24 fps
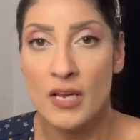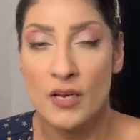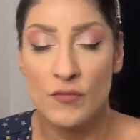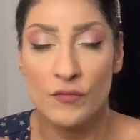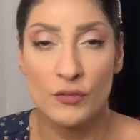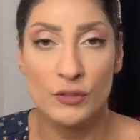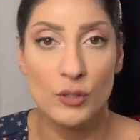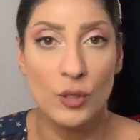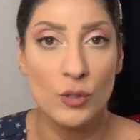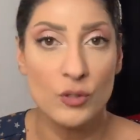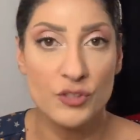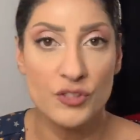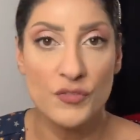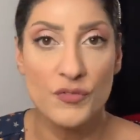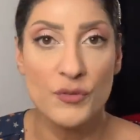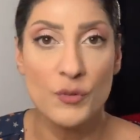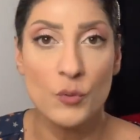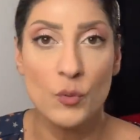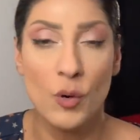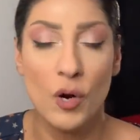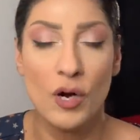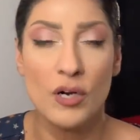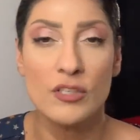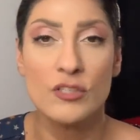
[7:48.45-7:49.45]
For those of you
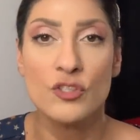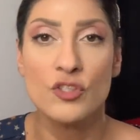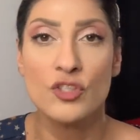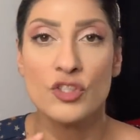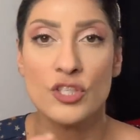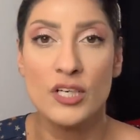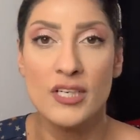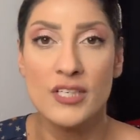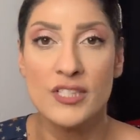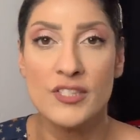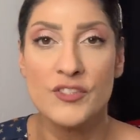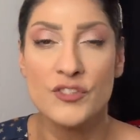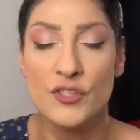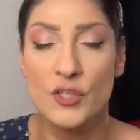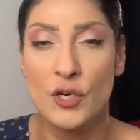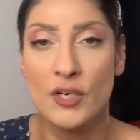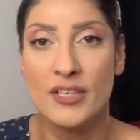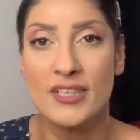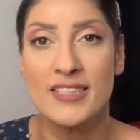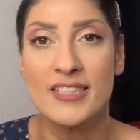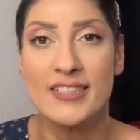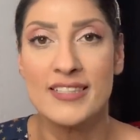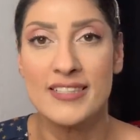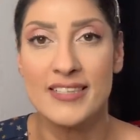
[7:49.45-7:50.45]
who are just
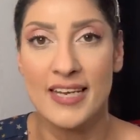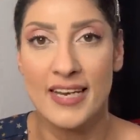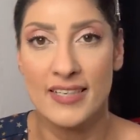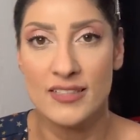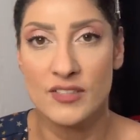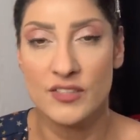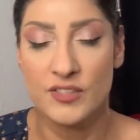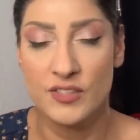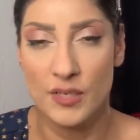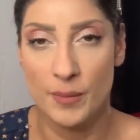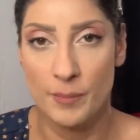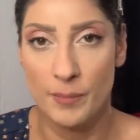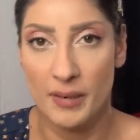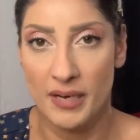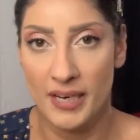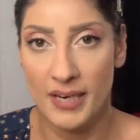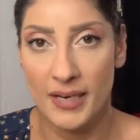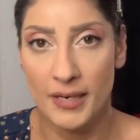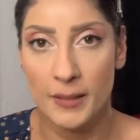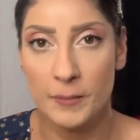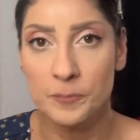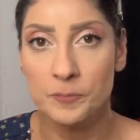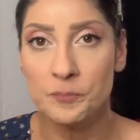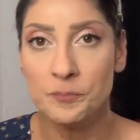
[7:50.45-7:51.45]
starting to date
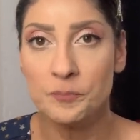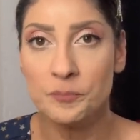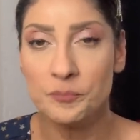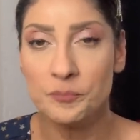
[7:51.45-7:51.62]
somebody,